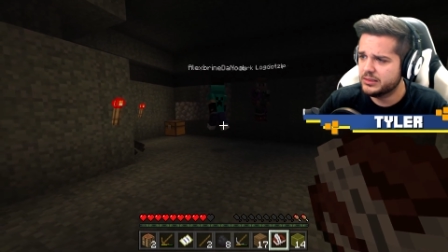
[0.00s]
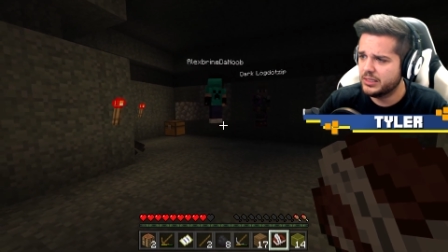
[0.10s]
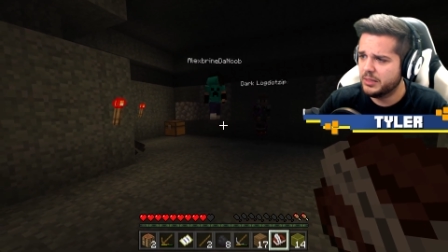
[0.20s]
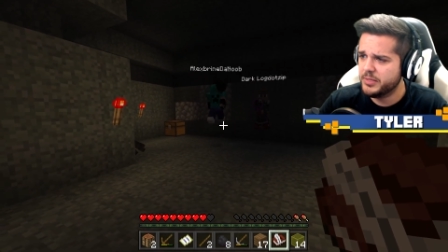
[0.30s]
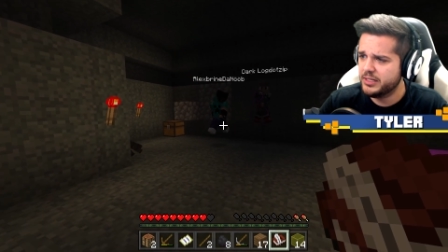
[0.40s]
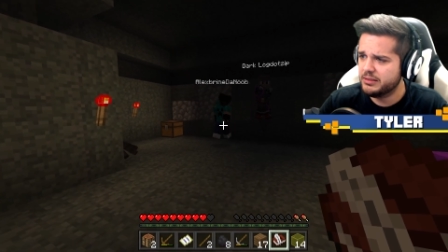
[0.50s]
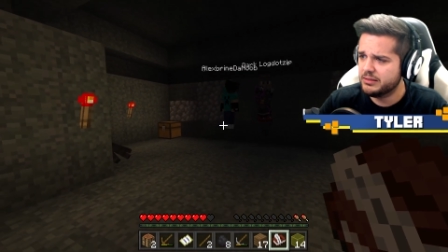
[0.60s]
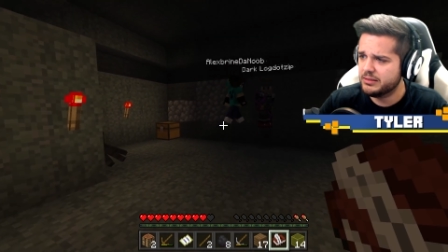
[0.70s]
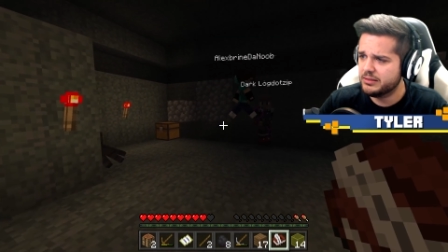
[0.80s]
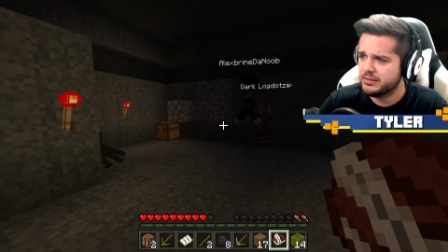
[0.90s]
I mean,
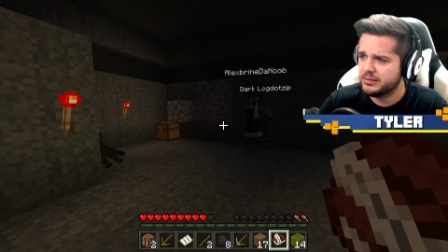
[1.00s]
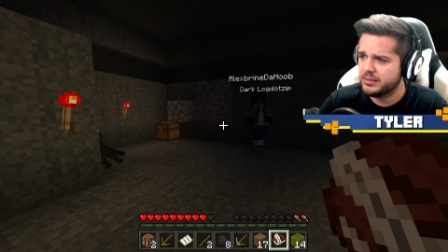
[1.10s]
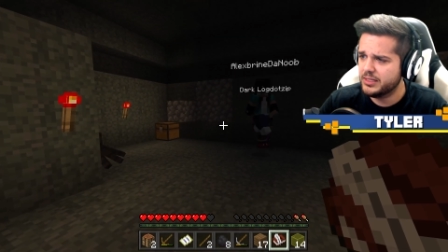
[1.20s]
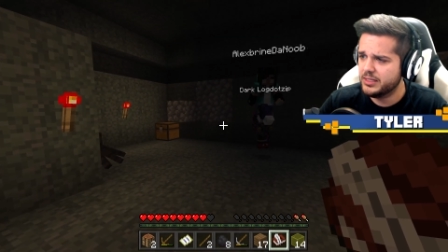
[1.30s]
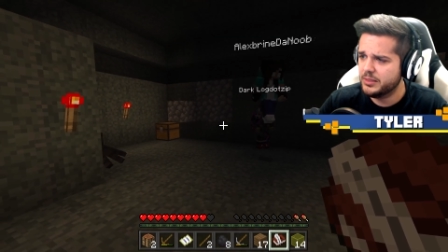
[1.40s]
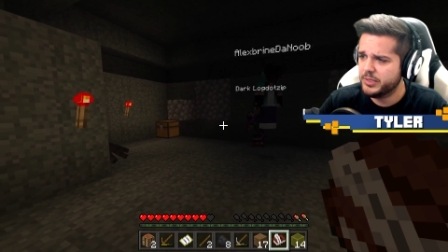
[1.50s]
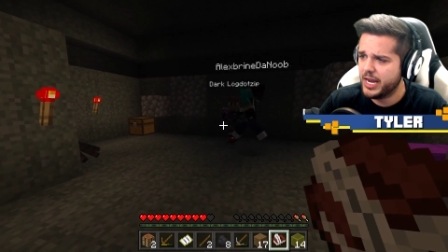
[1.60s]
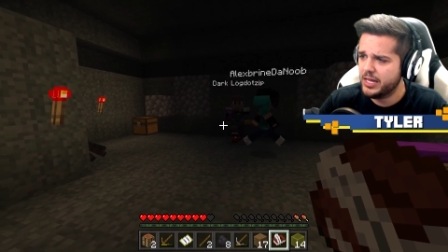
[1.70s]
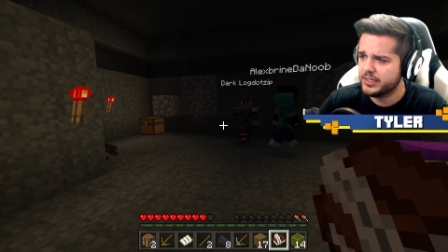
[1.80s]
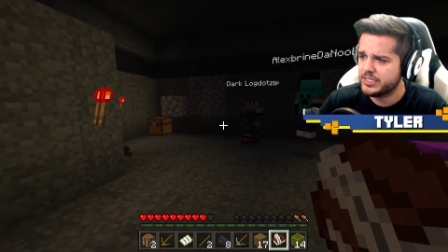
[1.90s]
him and
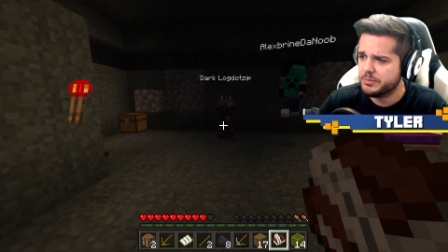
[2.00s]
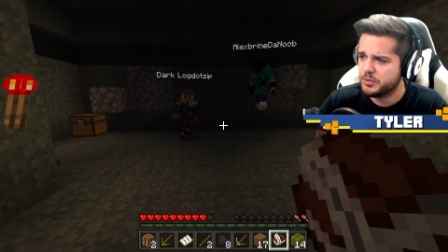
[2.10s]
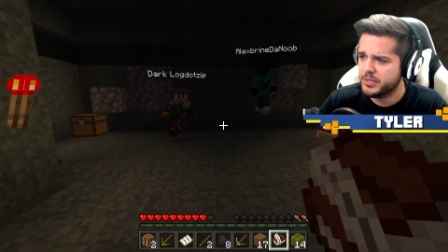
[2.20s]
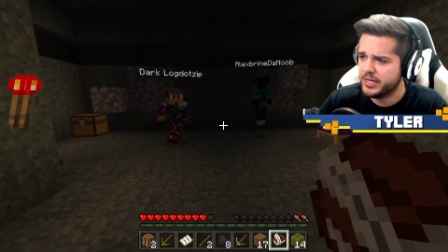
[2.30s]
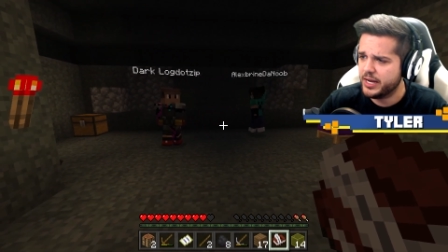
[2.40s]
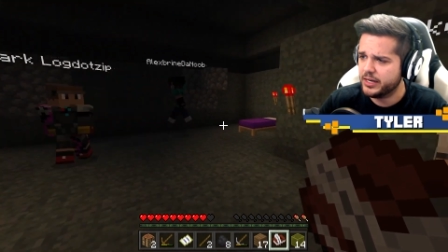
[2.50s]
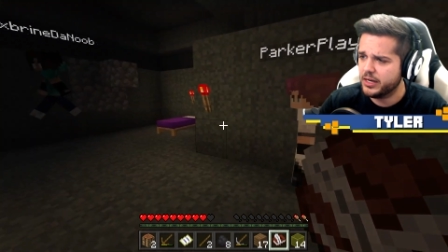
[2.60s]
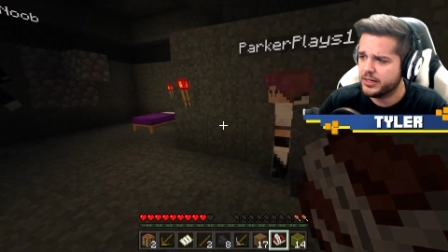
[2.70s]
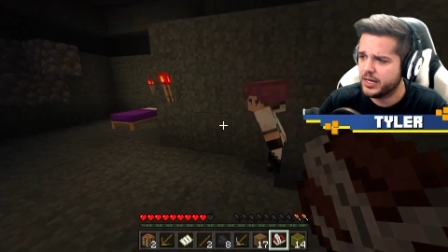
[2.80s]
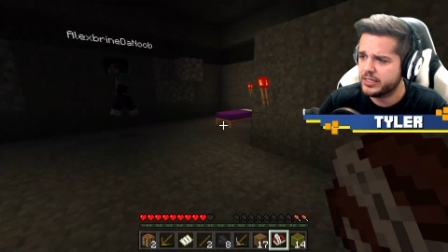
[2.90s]
Alex seem to be getting
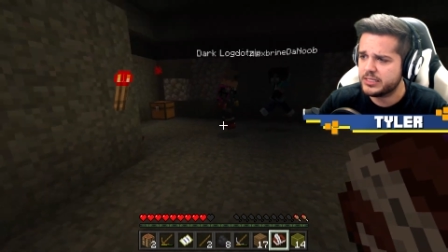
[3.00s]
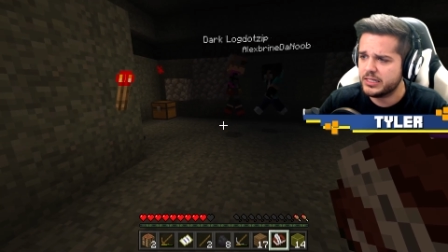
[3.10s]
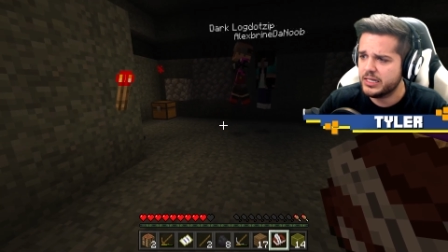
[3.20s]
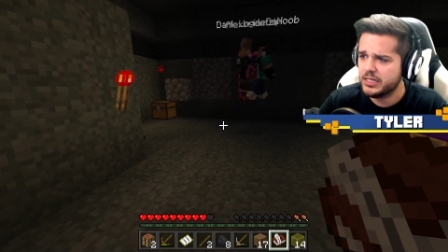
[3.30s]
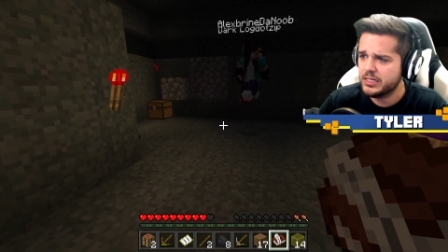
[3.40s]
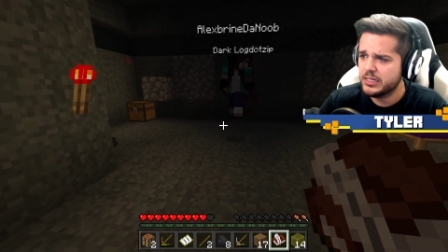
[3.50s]
on nicely.